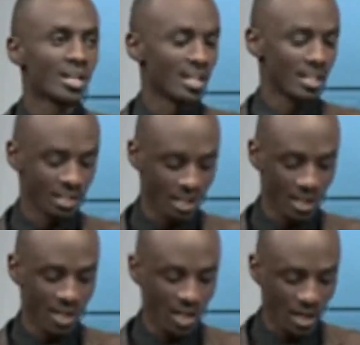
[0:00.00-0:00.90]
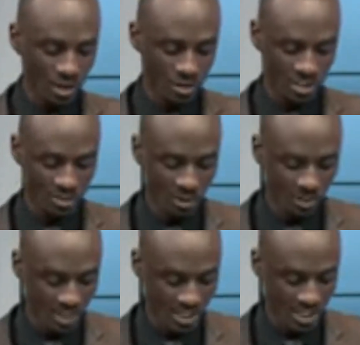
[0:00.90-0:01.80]
in a country's
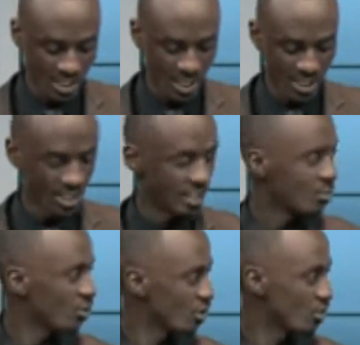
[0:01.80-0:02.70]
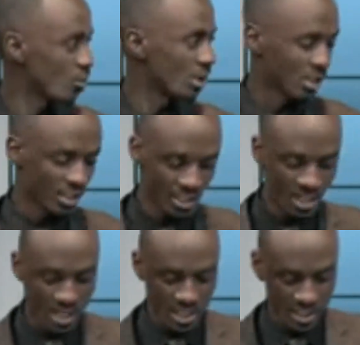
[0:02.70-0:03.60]
development, and in the modern world,
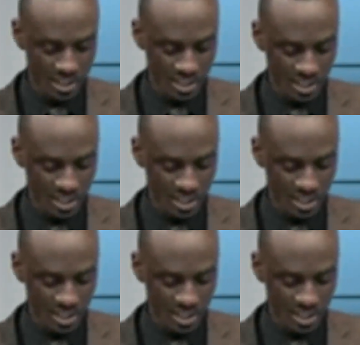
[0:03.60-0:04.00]
it is